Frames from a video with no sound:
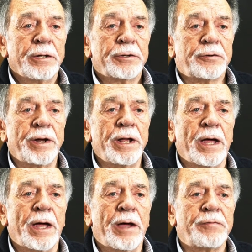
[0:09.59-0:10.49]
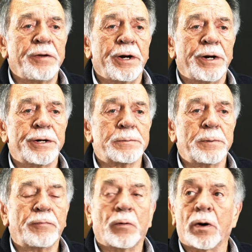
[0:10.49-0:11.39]
three and a half years
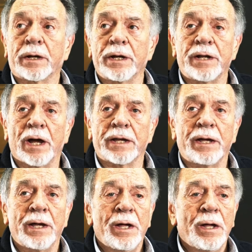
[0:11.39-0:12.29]
before Kentucky